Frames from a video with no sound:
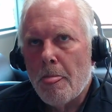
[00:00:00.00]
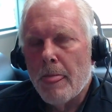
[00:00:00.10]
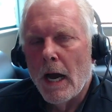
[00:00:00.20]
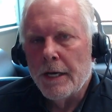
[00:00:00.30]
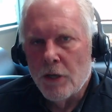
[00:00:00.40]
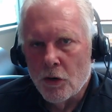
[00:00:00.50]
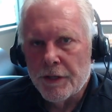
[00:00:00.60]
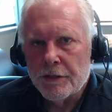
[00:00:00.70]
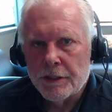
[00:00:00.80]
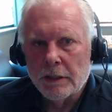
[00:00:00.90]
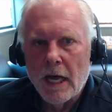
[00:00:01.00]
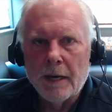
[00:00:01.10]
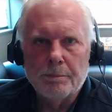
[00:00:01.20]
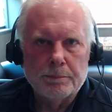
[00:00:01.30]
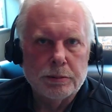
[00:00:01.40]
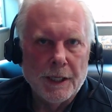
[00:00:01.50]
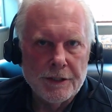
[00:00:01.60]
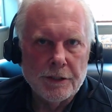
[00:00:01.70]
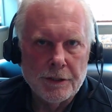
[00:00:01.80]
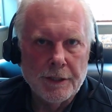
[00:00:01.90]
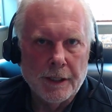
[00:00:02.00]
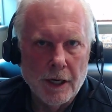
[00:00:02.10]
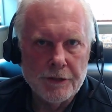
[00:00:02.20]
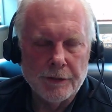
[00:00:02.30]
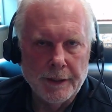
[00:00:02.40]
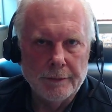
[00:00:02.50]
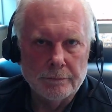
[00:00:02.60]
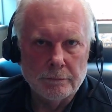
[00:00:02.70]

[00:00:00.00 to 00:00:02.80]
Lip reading: I know there's a lot of places in the country